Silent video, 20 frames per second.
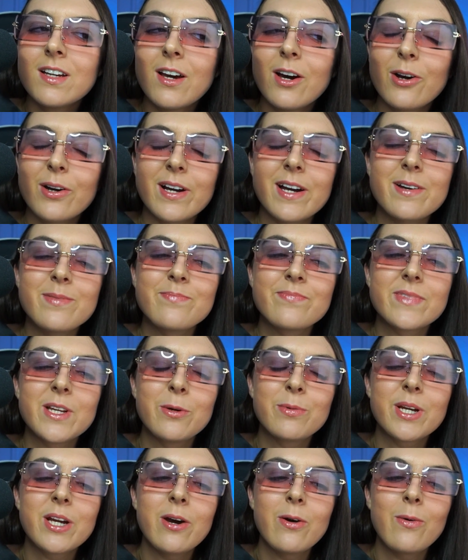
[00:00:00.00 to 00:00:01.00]
Okay, here
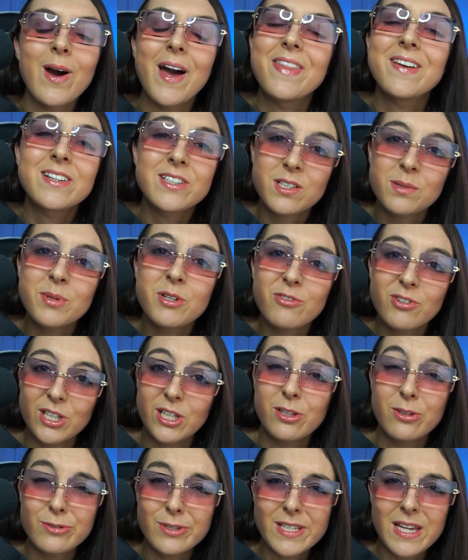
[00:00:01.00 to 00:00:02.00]
we go. I think it's going to be a really
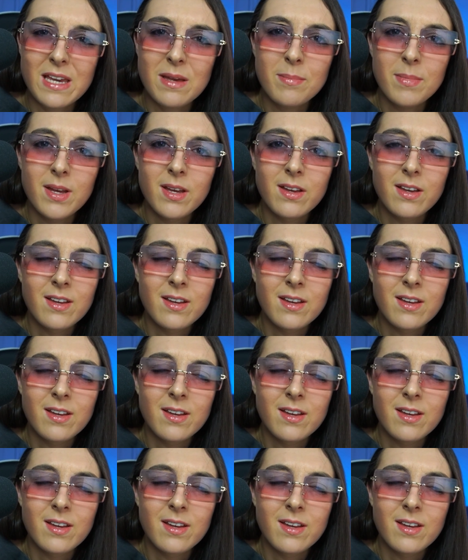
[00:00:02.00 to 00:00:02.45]
close game.